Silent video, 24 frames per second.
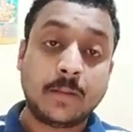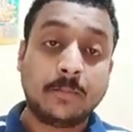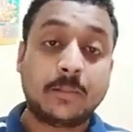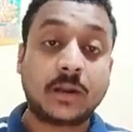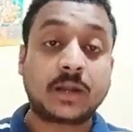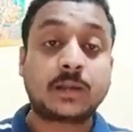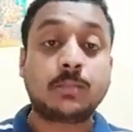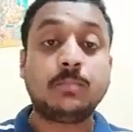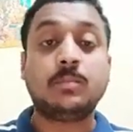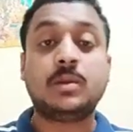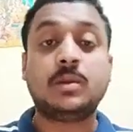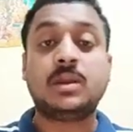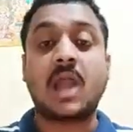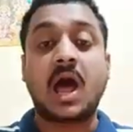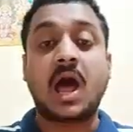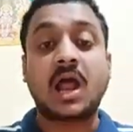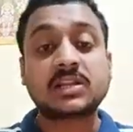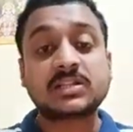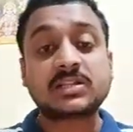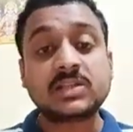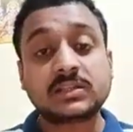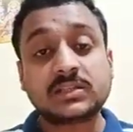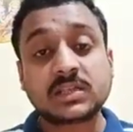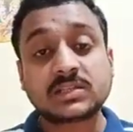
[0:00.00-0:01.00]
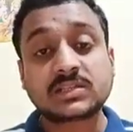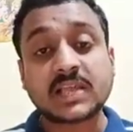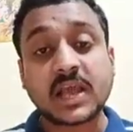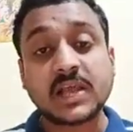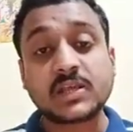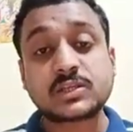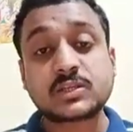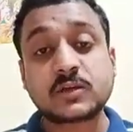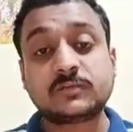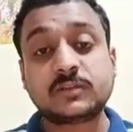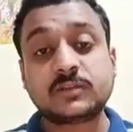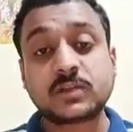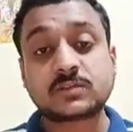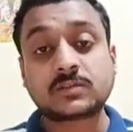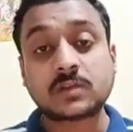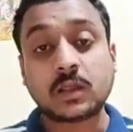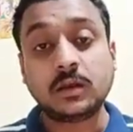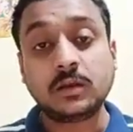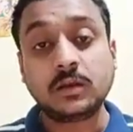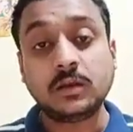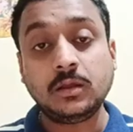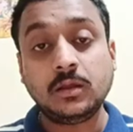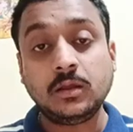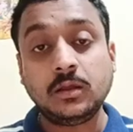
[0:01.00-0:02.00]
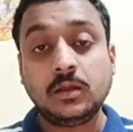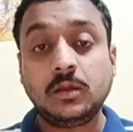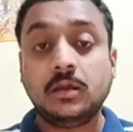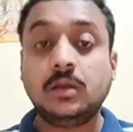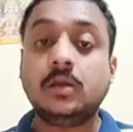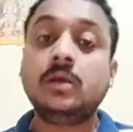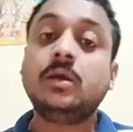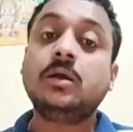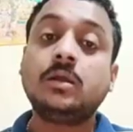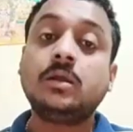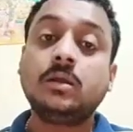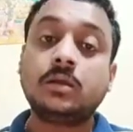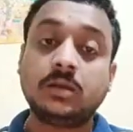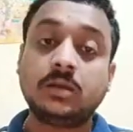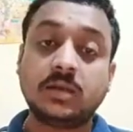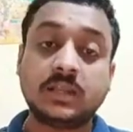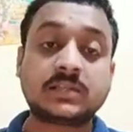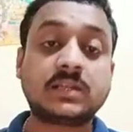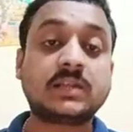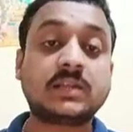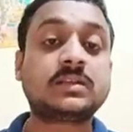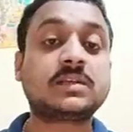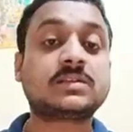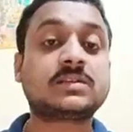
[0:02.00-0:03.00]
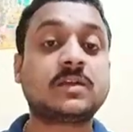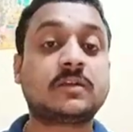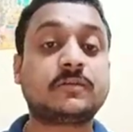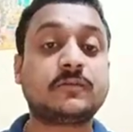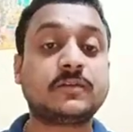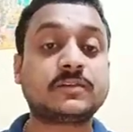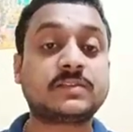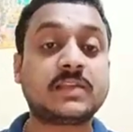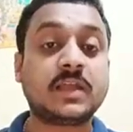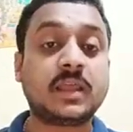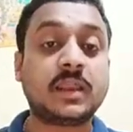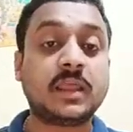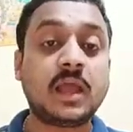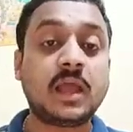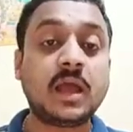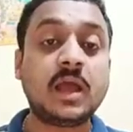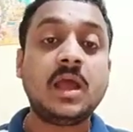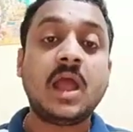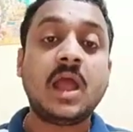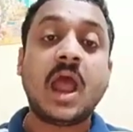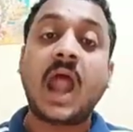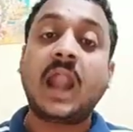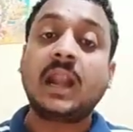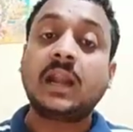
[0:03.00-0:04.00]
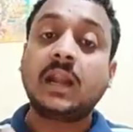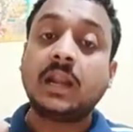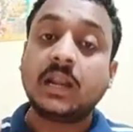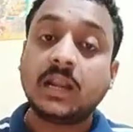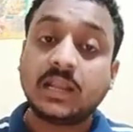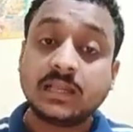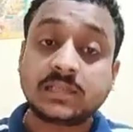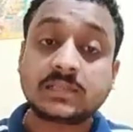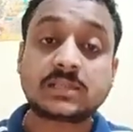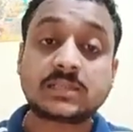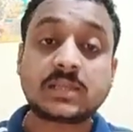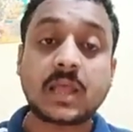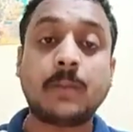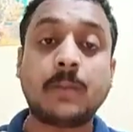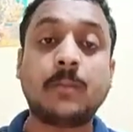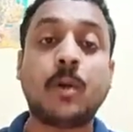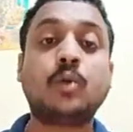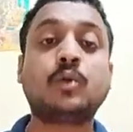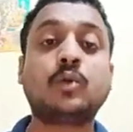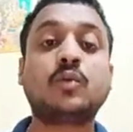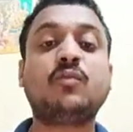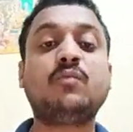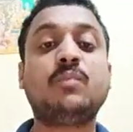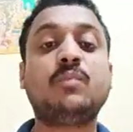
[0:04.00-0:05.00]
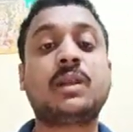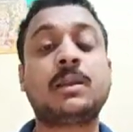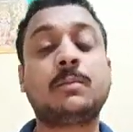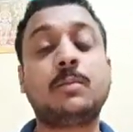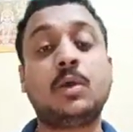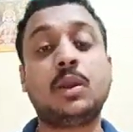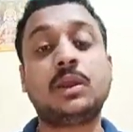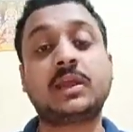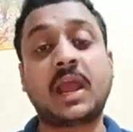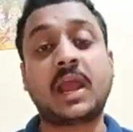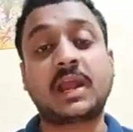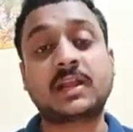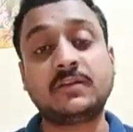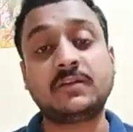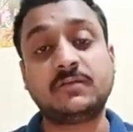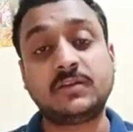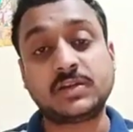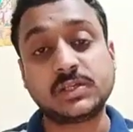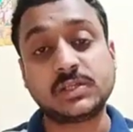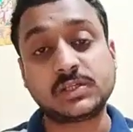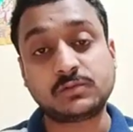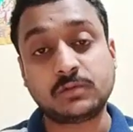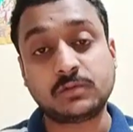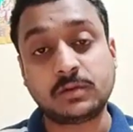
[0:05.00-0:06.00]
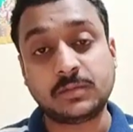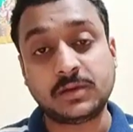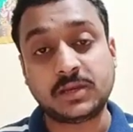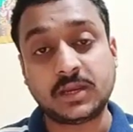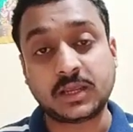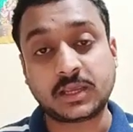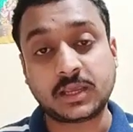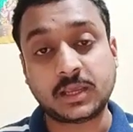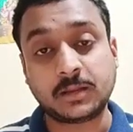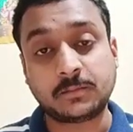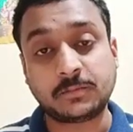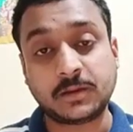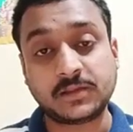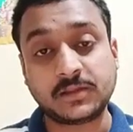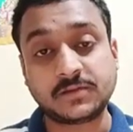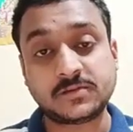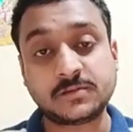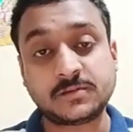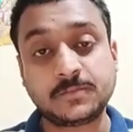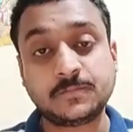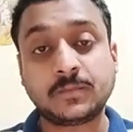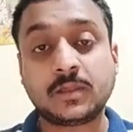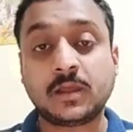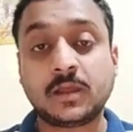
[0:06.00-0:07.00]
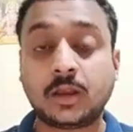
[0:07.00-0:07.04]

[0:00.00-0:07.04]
But larger the size of the cell, lesser the surface area and less amount of metabolic activities will be taking place.